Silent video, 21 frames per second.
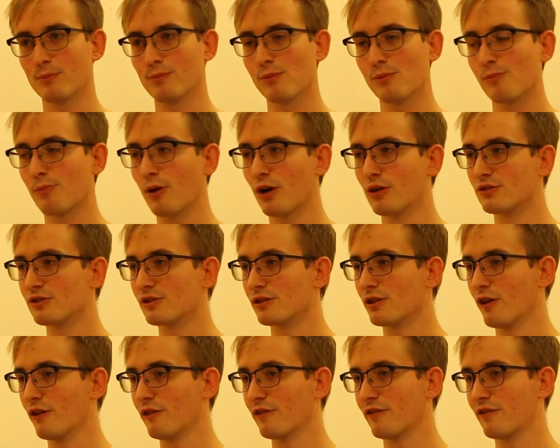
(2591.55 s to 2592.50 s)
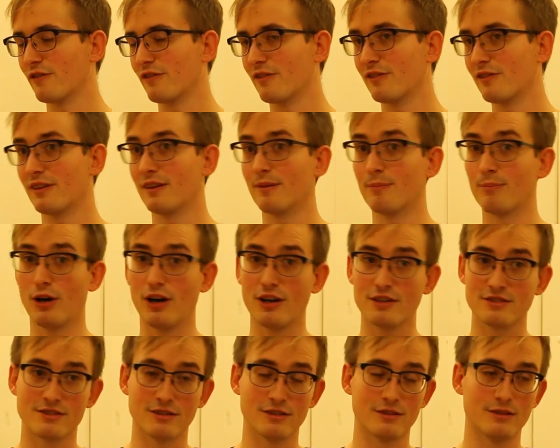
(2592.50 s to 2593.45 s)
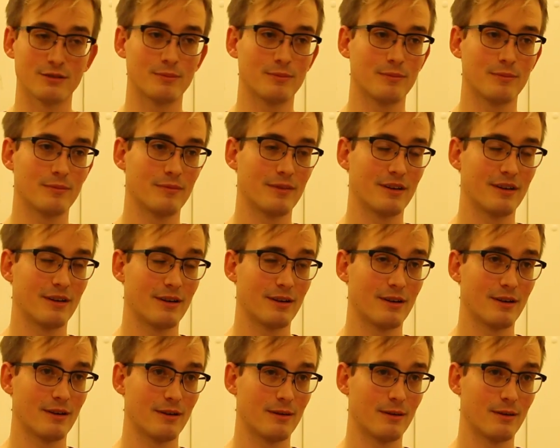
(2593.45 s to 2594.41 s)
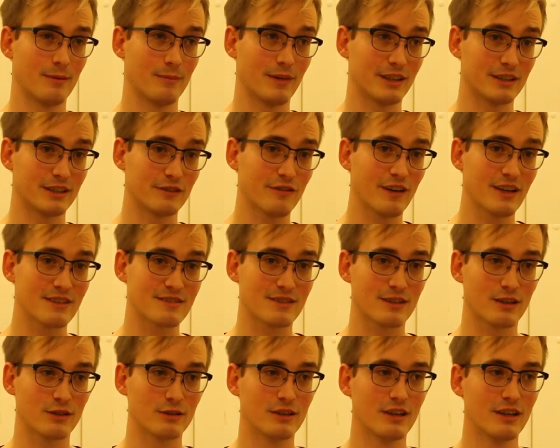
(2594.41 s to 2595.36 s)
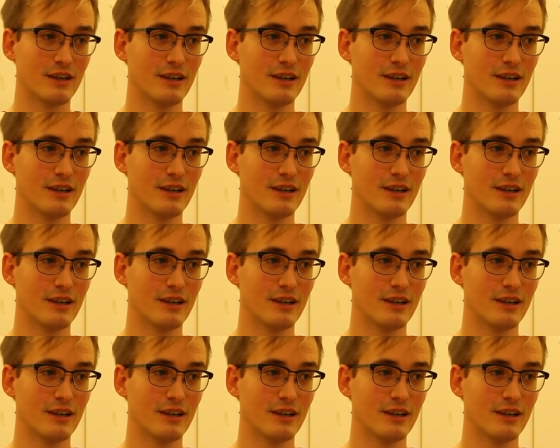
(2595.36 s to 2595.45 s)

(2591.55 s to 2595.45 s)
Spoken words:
proposal of the Basel Manifesto.